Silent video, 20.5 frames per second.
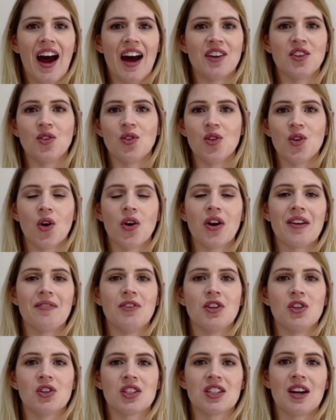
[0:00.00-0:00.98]
and you're not giving
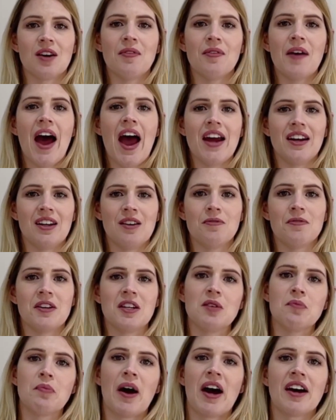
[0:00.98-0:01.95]
yourself any
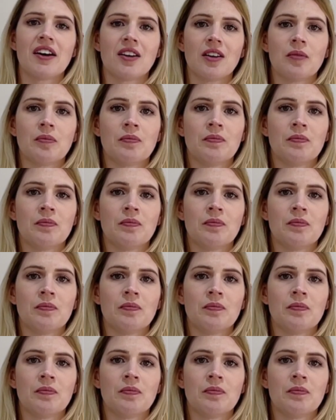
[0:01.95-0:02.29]
feedback.